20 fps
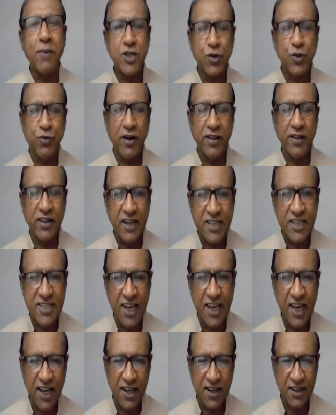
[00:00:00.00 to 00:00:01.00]
much, Father
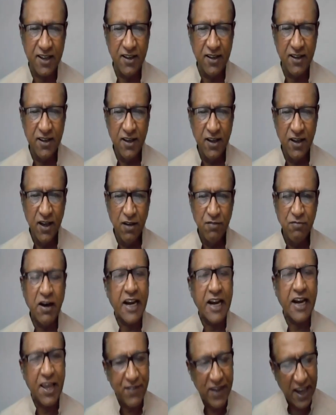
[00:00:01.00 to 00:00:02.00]
Nitya,
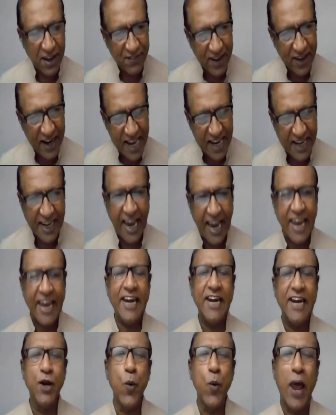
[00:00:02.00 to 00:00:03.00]
for giving a very
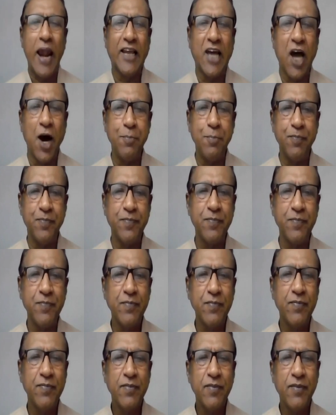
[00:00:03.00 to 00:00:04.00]
kind welcome.
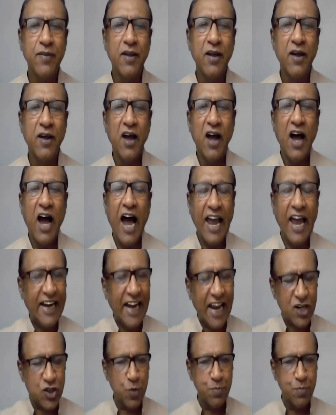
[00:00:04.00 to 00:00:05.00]
I
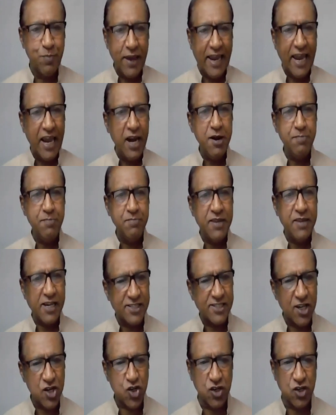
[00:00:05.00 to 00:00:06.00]
like to begin the
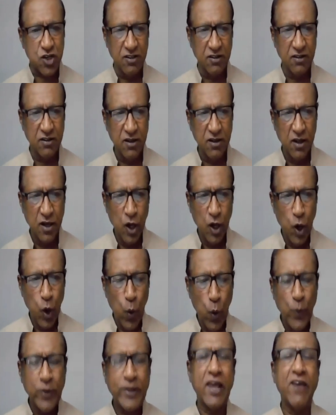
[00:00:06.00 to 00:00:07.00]
session
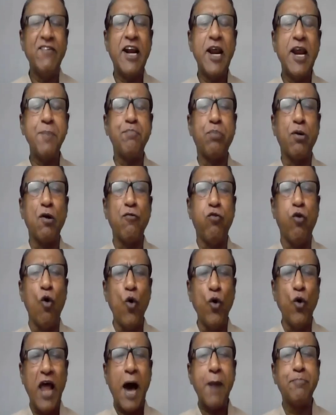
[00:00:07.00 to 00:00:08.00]
with a very
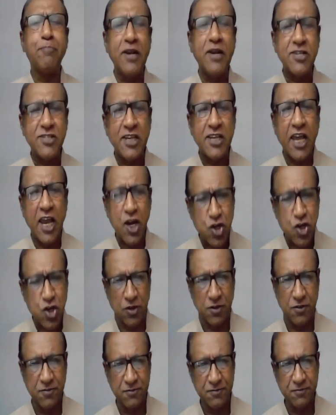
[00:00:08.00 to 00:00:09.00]
profound
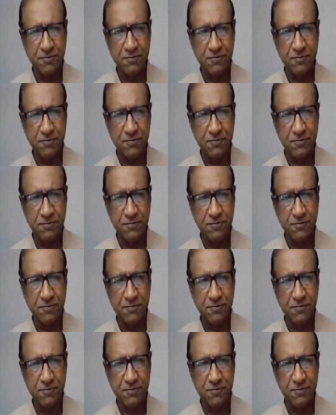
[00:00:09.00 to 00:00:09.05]
appreciation